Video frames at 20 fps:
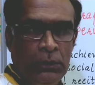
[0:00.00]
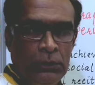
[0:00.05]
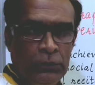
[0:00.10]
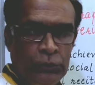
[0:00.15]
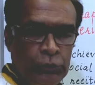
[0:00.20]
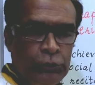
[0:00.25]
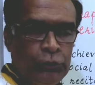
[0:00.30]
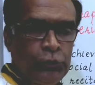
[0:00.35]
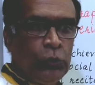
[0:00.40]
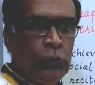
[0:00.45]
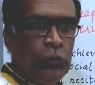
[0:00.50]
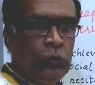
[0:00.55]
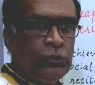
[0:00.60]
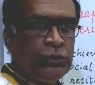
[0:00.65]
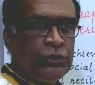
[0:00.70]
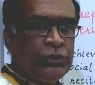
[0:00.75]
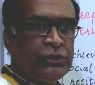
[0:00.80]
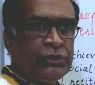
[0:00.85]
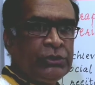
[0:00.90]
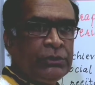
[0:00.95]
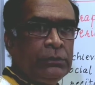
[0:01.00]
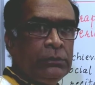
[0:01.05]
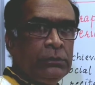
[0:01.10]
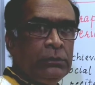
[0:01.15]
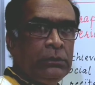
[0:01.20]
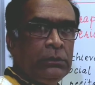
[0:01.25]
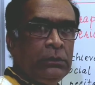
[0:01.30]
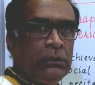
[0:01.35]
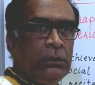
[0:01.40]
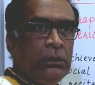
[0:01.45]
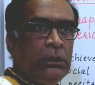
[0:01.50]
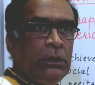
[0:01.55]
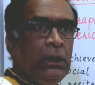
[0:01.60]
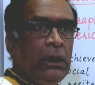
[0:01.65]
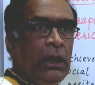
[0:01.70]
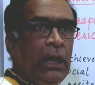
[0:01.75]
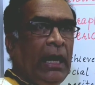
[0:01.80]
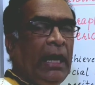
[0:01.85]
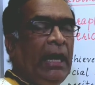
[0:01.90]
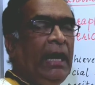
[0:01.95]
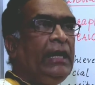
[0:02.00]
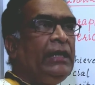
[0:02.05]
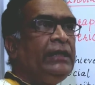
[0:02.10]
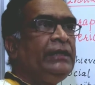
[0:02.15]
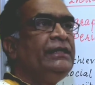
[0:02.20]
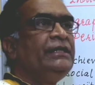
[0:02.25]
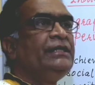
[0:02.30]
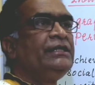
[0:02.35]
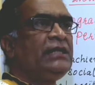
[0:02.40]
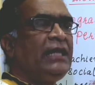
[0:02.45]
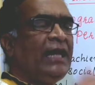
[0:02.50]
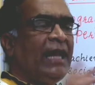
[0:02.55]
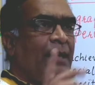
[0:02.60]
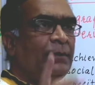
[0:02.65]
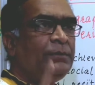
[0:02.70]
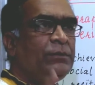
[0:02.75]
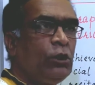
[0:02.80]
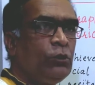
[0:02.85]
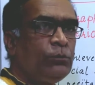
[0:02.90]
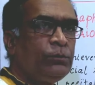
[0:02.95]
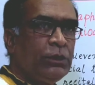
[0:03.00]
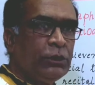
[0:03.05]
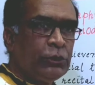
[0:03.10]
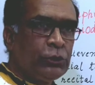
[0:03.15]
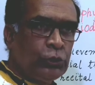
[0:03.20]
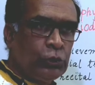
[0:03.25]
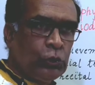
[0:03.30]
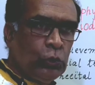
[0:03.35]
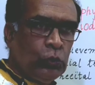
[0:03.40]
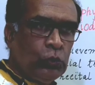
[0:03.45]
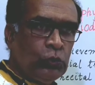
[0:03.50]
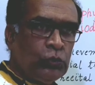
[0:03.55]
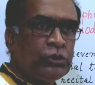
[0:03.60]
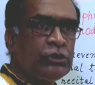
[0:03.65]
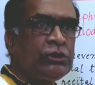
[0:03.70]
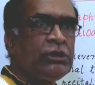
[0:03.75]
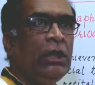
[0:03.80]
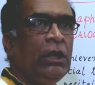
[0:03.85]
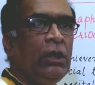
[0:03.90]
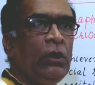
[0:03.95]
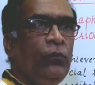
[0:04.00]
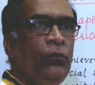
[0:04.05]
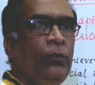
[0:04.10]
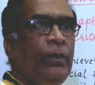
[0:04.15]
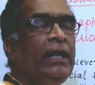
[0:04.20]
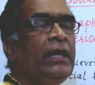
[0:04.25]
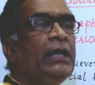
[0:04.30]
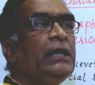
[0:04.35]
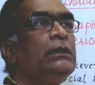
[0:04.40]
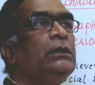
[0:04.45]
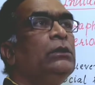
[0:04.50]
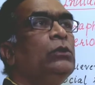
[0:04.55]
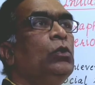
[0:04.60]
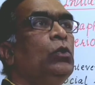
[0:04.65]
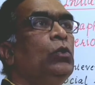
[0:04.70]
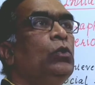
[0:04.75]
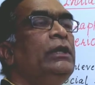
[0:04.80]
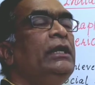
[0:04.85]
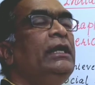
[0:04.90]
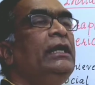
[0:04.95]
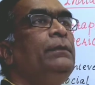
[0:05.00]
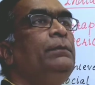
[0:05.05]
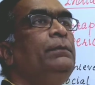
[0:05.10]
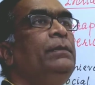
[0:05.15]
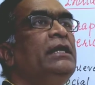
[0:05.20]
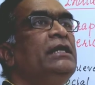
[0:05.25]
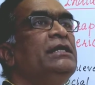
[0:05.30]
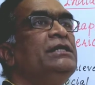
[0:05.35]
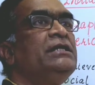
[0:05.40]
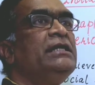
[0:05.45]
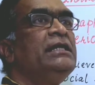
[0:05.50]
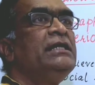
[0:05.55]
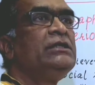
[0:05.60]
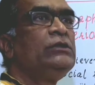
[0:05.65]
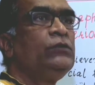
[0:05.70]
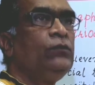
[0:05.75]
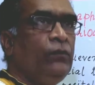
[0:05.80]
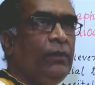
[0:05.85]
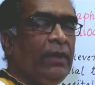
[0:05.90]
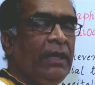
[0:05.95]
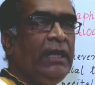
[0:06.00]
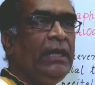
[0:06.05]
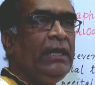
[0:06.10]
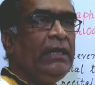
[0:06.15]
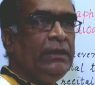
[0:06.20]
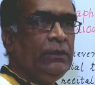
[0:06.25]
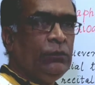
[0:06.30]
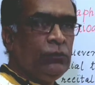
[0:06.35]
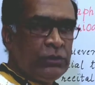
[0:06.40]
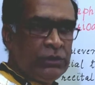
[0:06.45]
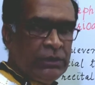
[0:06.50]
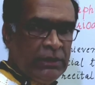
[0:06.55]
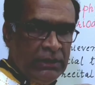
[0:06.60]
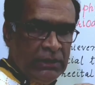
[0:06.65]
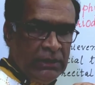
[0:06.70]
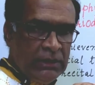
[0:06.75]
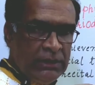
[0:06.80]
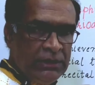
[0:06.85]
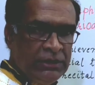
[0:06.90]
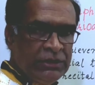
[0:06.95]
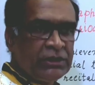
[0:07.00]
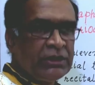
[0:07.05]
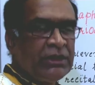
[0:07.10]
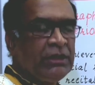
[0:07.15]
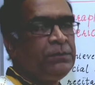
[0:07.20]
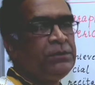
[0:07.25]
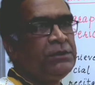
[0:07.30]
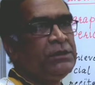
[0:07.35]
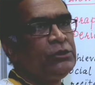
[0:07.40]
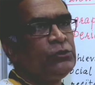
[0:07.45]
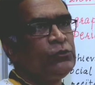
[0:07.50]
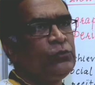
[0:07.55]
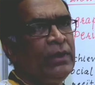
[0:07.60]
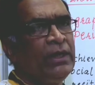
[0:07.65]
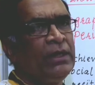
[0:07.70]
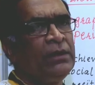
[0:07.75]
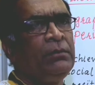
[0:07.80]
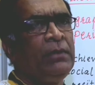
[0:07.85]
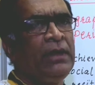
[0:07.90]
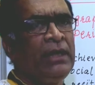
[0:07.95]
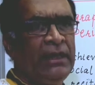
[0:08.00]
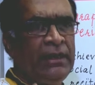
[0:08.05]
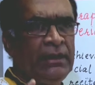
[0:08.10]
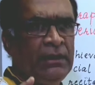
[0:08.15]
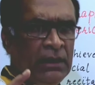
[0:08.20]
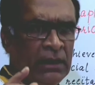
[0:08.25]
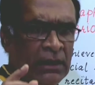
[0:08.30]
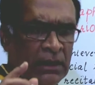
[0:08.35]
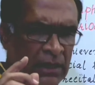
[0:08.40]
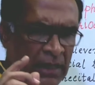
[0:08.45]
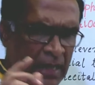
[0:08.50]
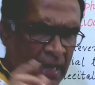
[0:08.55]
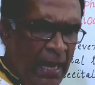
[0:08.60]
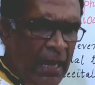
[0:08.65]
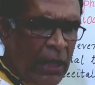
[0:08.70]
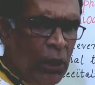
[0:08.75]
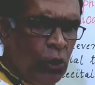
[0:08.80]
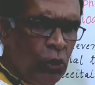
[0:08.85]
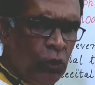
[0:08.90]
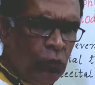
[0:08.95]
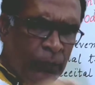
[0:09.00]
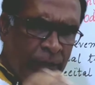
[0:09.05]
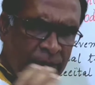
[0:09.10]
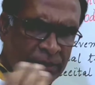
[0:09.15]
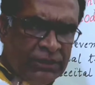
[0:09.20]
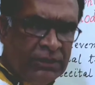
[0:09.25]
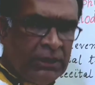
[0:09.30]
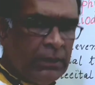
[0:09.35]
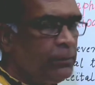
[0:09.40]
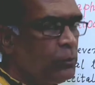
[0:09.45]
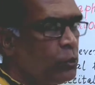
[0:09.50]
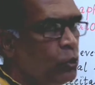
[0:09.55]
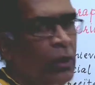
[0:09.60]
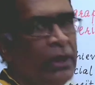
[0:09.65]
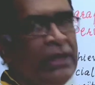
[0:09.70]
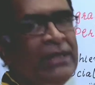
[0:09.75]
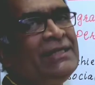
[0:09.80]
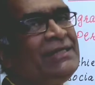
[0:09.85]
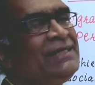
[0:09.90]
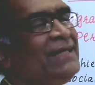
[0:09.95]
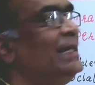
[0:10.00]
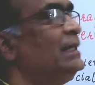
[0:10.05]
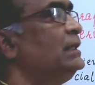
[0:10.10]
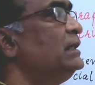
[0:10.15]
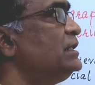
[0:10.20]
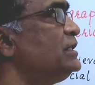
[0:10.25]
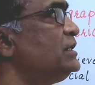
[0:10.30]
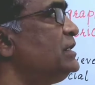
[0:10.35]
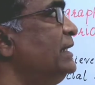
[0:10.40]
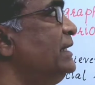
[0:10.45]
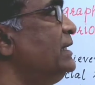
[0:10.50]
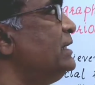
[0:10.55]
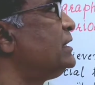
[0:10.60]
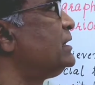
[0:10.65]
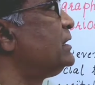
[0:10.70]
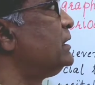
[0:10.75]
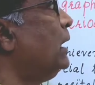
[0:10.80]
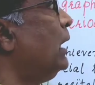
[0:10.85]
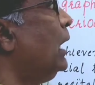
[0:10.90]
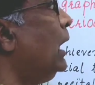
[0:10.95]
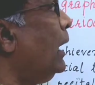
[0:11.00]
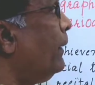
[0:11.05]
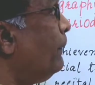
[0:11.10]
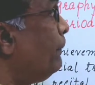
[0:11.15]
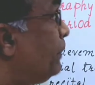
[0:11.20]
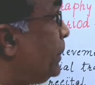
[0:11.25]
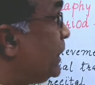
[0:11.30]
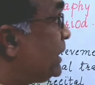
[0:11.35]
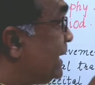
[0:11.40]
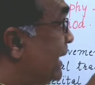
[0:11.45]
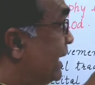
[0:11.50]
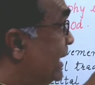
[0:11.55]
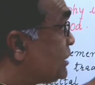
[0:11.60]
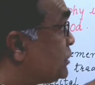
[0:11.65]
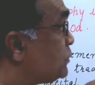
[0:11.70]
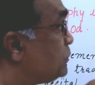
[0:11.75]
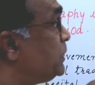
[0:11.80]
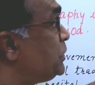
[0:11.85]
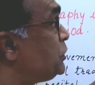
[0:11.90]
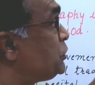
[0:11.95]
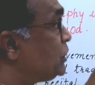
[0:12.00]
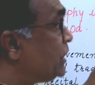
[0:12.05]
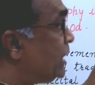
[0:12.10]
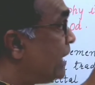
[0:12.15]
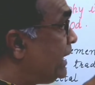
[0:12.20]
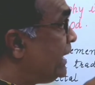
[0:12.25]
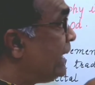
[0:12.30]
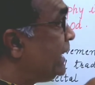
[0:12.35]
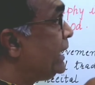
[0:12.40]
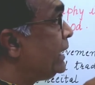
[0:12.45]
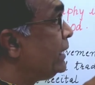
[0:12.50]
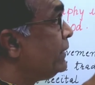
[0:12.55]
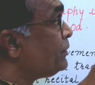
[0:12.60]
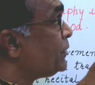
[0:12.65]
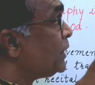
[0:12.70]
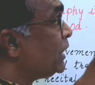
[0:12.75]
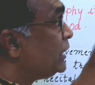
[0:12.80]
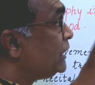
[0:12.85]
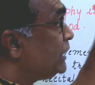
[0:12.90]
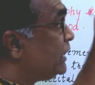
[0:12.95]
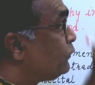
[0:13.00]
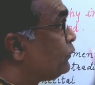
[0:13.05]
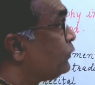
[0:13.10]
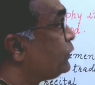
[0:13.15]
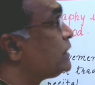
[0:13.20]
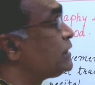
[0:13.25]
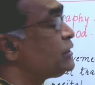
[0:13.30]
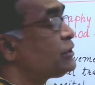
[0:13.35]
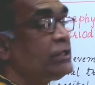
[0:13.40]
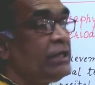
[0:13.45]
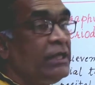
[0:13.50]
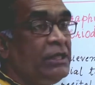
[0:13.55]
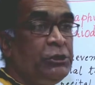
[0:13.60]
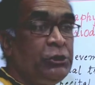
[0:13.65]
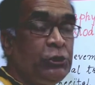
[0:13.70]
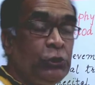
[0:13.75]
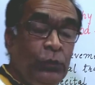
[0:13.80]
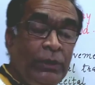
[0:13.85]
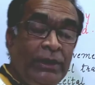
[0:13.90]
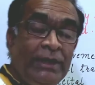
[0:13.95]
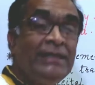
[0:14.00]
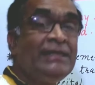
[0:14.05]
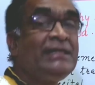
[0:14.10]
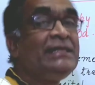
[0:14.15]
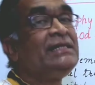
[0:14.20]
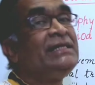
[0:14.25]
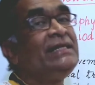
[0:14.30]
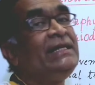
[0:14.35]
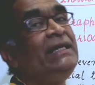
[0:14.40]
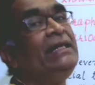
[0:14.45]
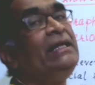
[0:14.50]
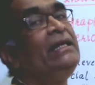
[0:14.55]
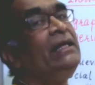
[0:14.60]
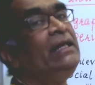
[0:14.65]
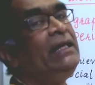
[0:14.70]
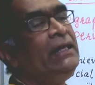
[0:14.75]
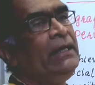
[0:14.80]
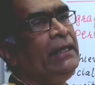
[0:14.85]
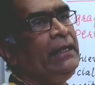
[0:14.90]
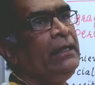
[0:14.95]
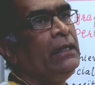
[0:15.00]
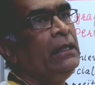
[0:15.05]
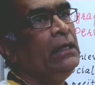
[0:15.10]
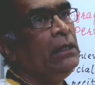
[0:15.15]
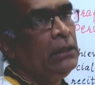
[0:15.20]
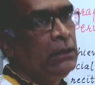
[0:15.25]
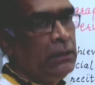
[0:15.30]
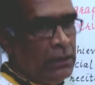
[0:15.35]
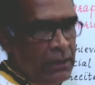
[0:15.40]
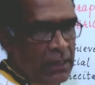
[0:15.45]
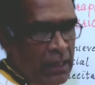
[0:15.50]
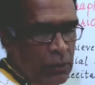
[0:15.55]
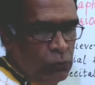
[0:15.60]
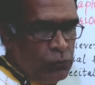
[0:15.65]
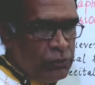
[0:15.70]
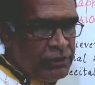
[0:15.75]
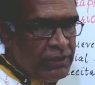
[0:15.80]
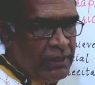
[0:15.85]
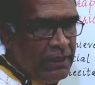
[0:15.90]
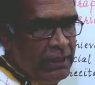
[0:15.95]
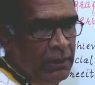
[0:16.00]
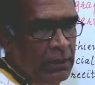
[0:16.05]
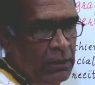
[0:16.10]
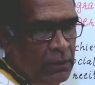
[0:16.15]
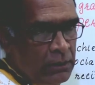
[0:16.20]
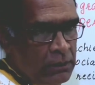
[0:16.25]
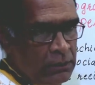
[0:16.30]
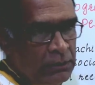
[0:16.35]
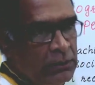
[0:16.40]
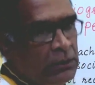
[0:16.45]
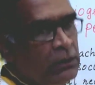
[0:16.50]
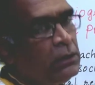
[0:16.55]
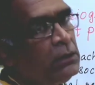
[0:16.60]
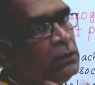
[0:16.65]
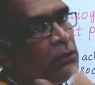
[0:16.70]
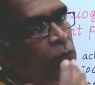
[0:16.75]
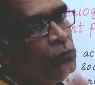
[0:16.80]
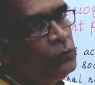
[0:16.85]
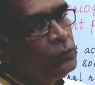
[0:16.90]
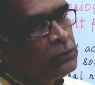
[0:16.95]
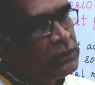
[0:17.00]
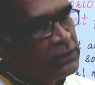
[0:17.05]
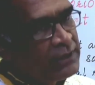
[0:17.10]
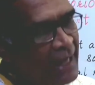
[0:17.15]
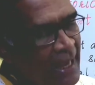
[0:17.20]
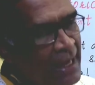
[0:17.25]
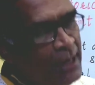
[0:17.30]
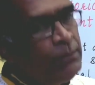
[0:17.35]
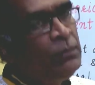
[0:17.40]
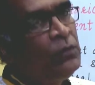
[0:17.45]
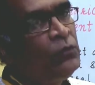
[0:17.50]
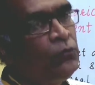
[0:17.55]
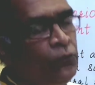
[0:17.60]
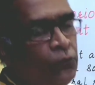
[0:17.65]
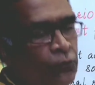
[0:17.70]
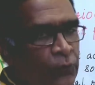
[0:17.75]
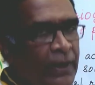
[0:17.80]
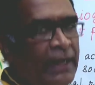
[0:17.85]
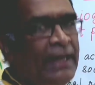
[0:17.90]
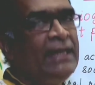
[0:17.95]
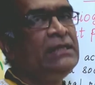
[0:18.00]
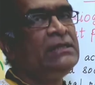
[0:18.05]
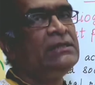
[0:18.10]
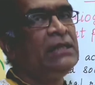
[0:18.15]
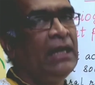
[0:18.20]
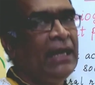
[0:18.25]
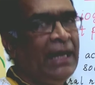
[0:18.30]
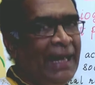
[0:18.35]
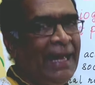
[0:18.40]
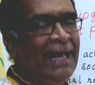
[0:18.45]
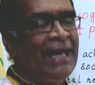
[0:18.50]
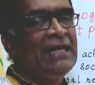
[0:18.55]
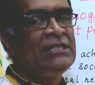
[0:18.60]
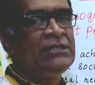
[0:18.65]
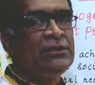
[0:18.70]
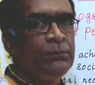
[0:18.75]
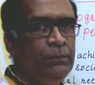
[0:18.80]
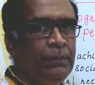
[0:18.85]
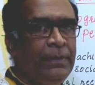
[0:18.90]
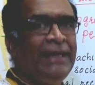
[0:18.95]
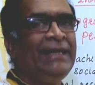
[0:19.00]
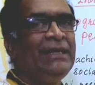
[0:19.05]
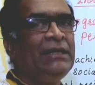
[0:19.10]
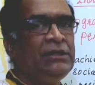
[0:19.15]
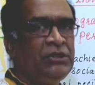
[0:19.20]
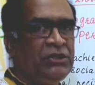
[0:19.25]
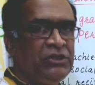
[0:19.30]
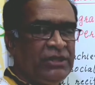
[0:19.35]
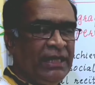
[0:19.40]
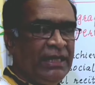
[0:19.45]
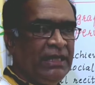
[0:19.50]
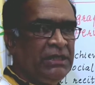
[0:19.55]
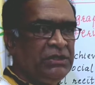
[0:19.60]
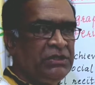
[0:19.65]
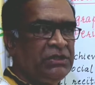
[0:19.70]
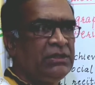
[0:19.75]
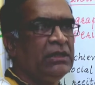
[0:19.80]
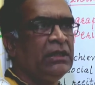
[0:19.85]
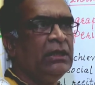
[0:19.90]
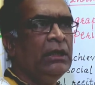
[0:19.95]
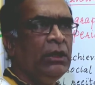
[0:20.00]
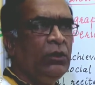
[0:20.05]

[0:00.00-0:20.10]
Stones and the slabs of the stones were the only places where you see the inscriptions were made, along with some coins and the seals. But especially the 1st century CE, now see the time phase has been changed.